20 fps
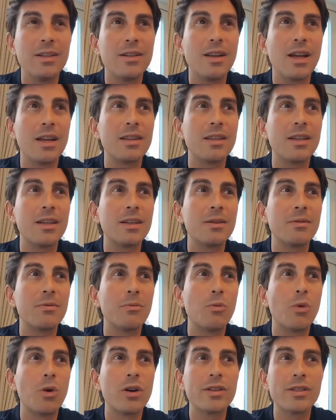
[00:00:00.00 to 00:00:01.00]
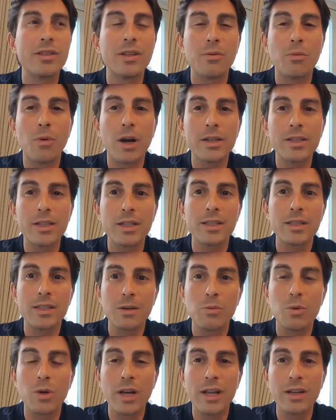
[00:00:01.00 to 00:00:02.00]
nothing worse than watching
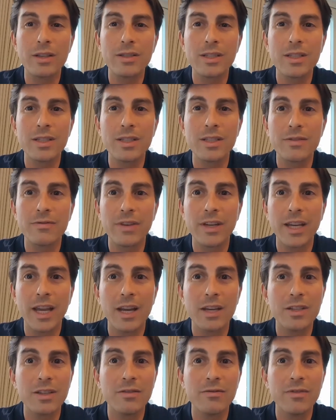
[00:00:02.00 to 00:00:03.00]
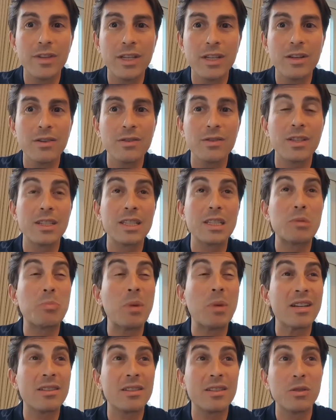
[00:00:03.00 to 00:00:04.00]
someone else's vacation videos,
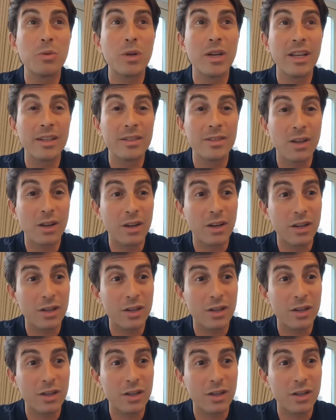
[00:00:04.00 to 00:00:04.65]
especially when it's